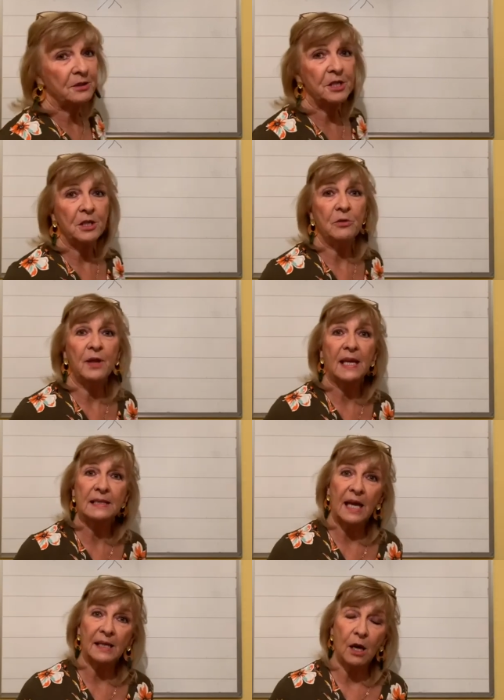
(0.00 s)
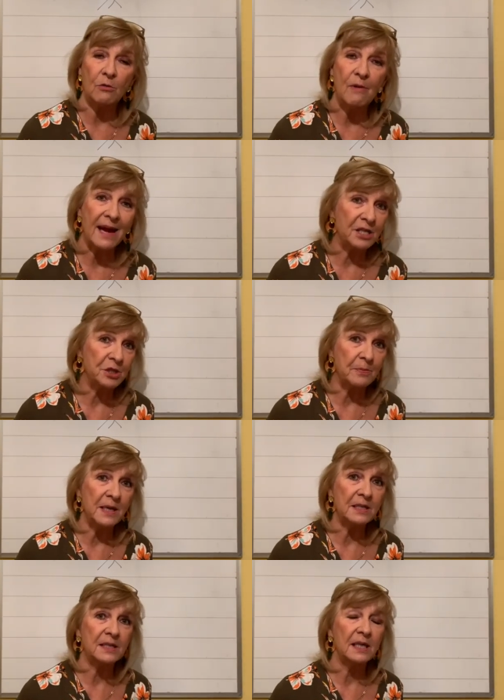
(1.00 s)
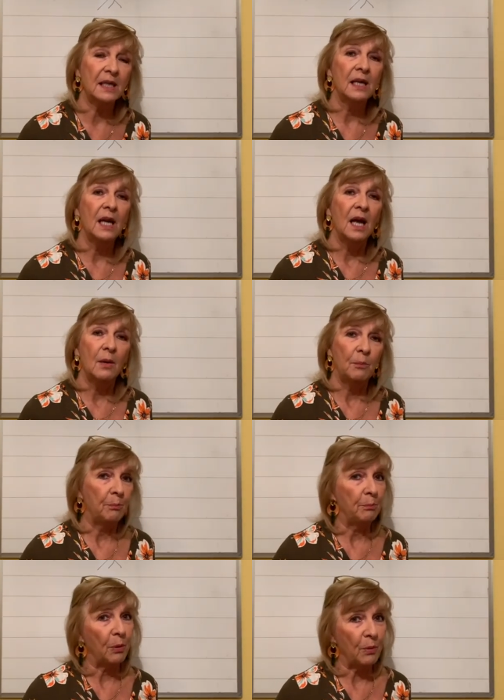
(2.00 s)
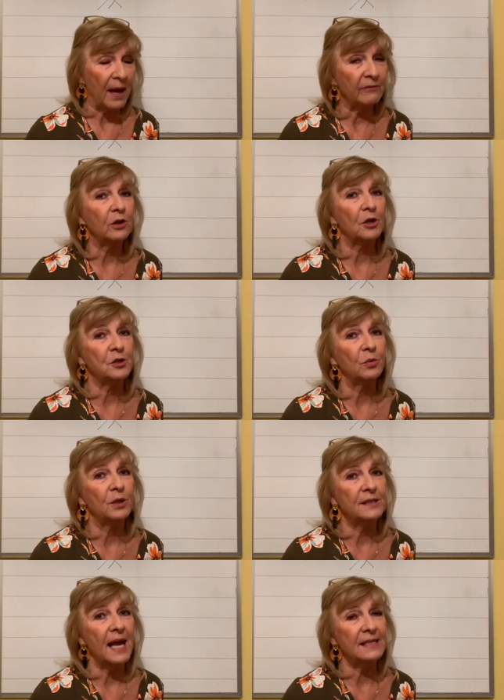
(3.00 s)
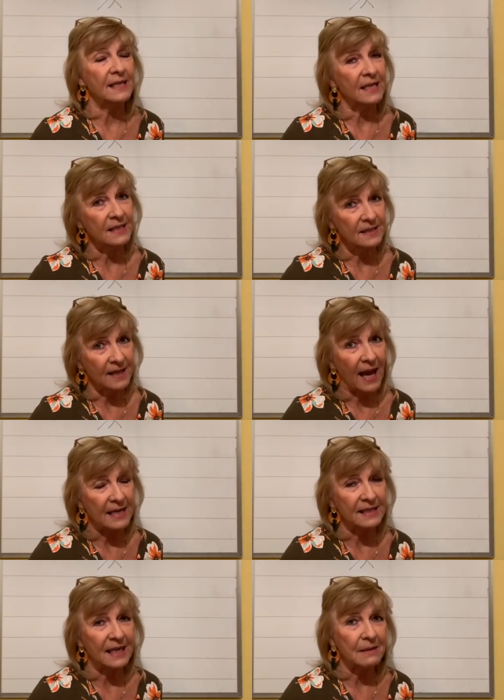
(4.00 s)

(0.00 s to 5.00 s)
do things like arrangement, but we haven't got to word endings ending in